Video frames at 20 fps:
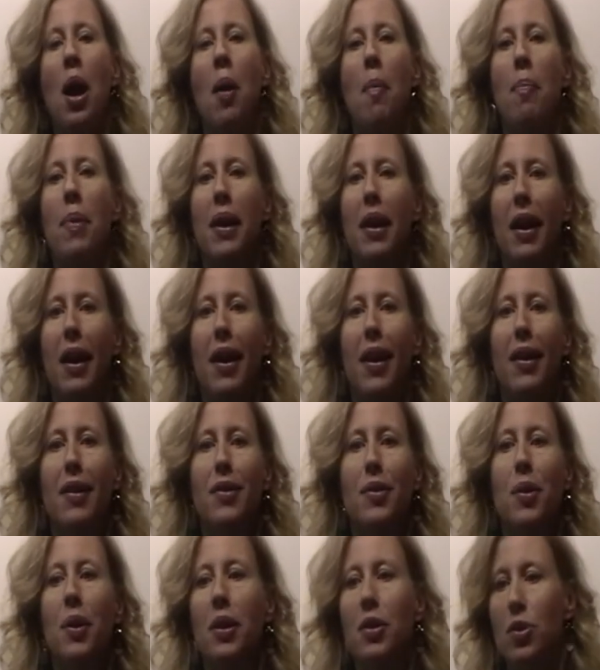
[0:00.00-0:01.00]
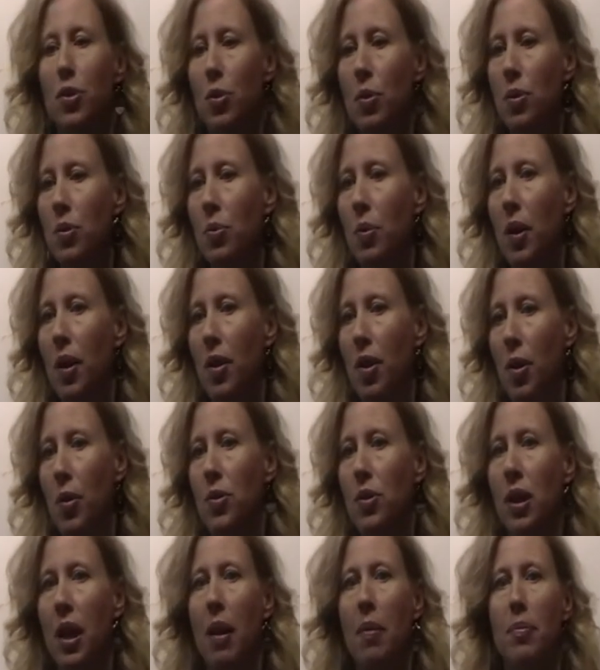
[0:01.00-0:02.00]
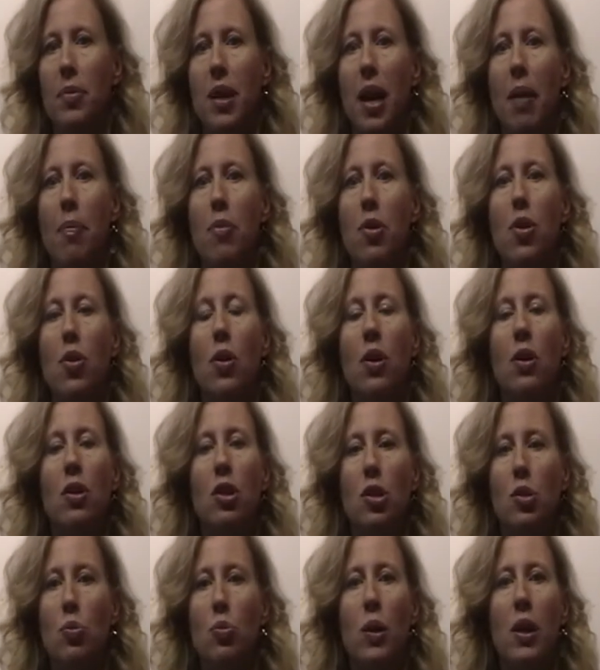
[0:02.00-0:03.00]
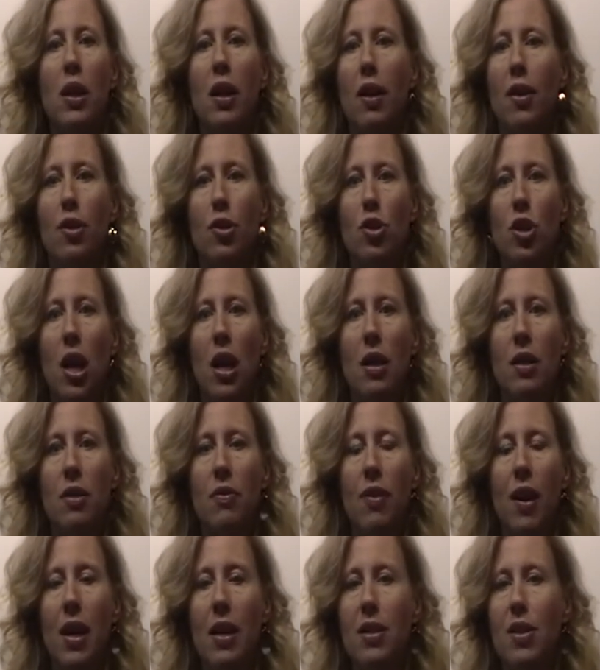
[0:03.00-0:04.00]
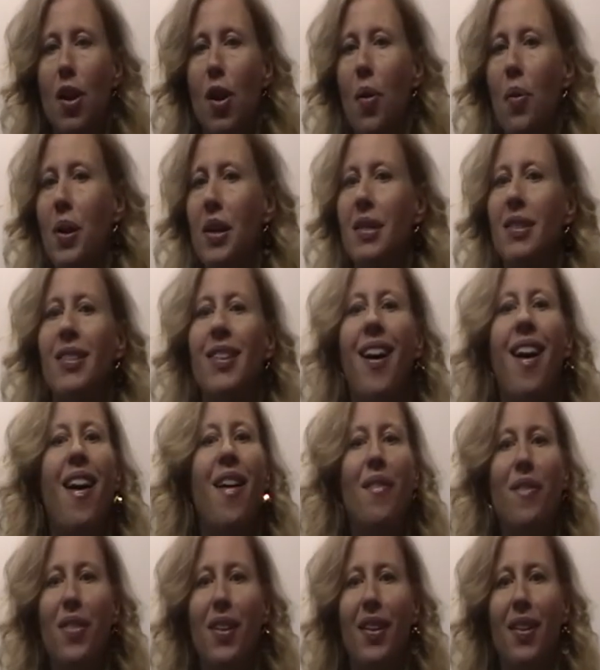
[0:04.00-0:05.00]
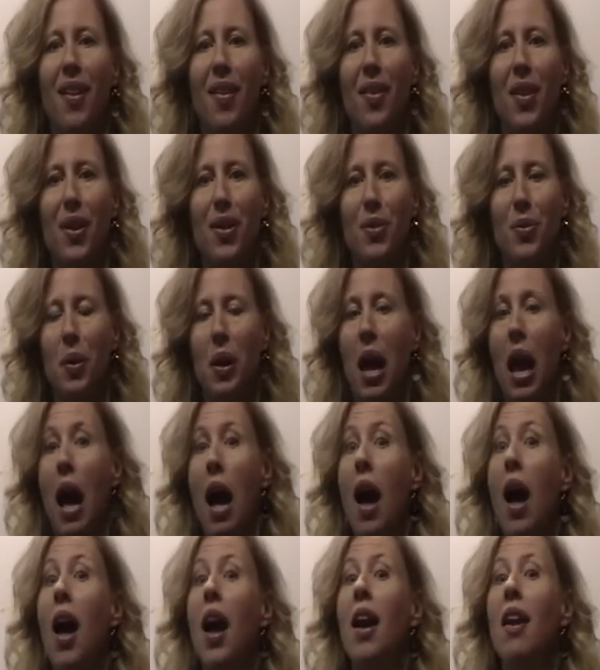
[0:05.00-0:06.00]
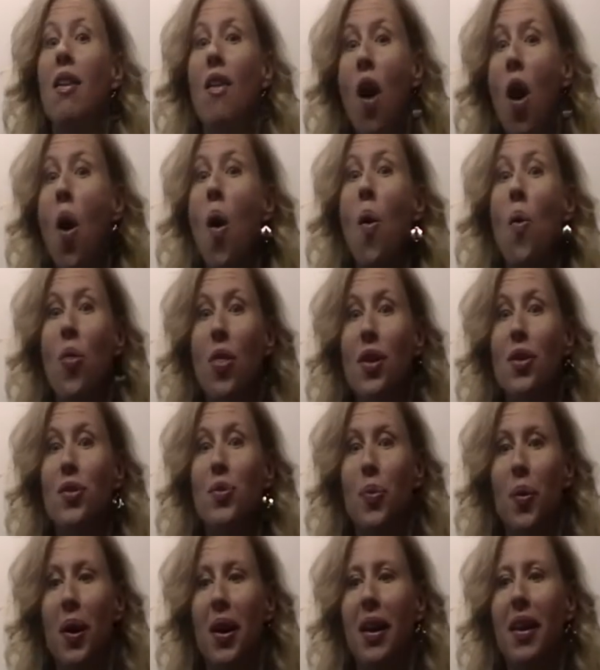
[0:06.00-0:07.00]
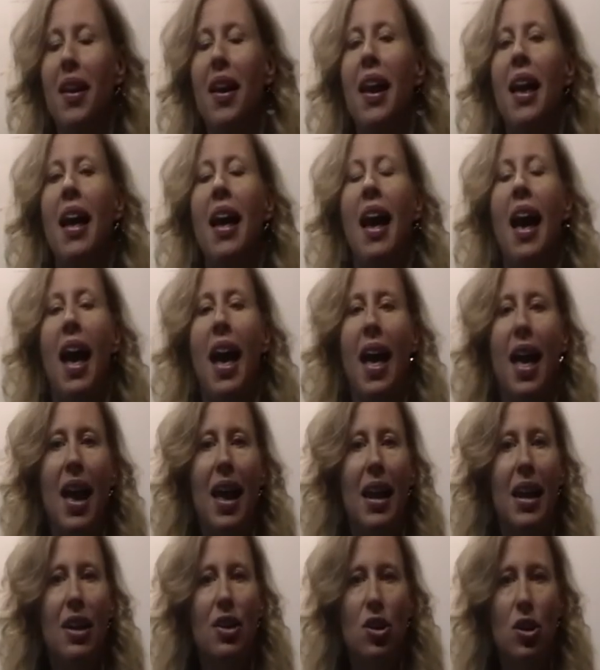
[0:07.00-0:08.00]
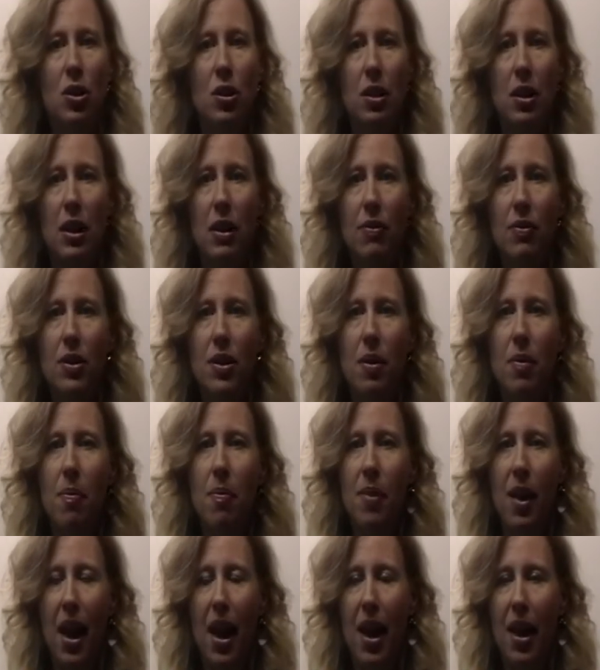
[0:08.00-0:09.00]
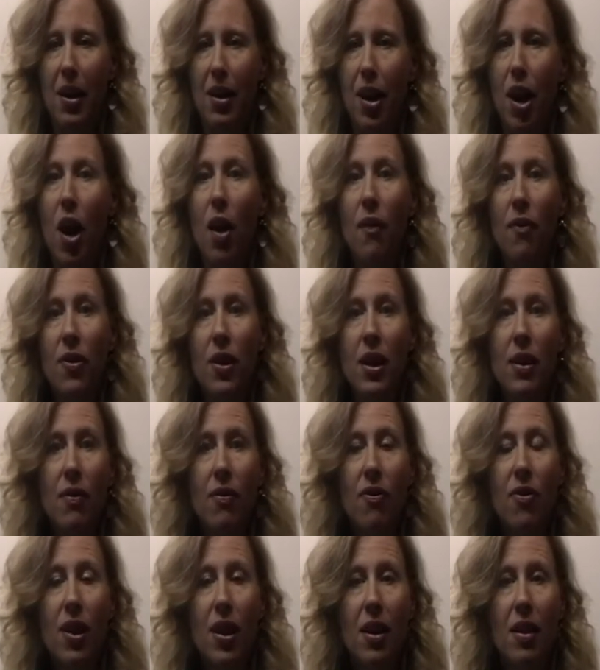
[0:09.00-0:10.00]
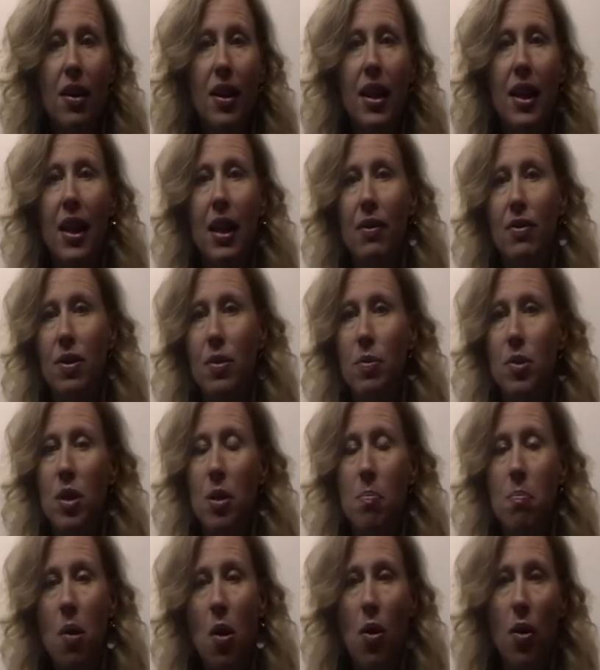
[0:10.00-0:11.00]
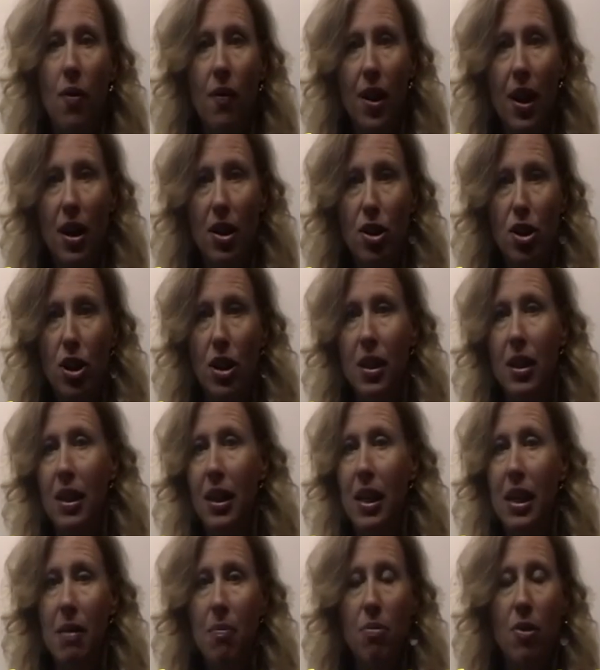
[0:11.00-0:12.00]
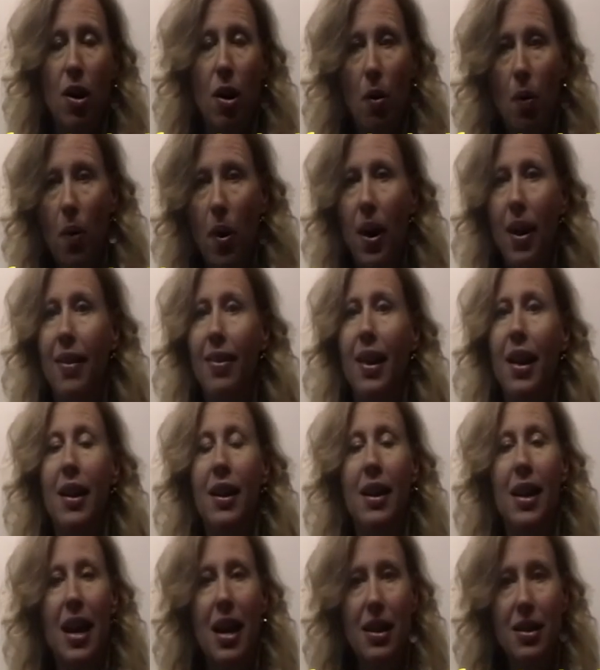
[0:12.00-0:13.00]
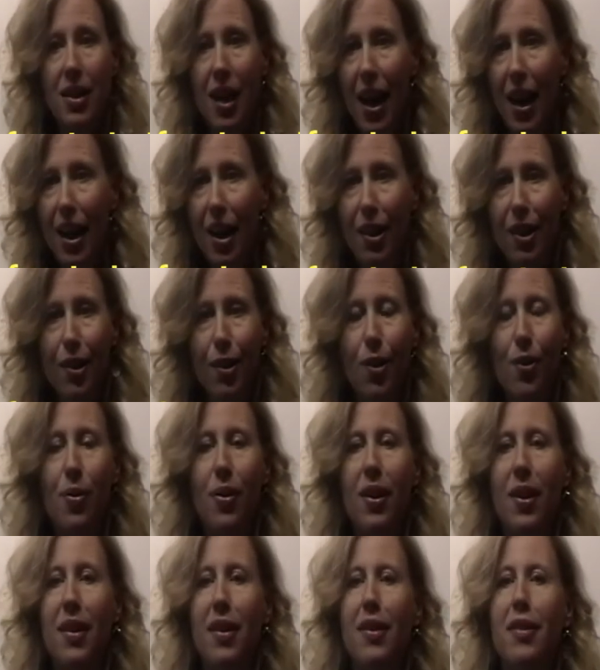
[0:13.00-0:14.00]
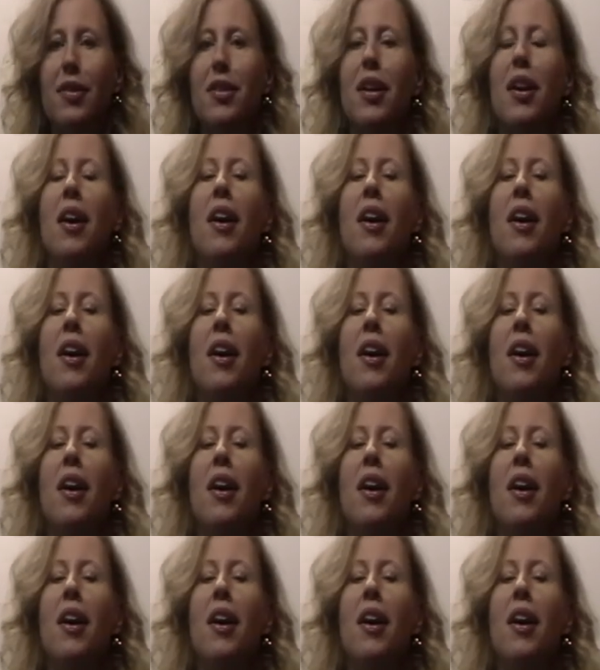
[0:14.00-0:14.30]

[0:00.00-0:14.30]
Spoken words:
because as soon as one of those comes up, you can just read on your child's face, oh, he's confident on this one. I know this one. And it just gives them that confident feeling, gives them some motivation to keep going, that yes, I can learn these.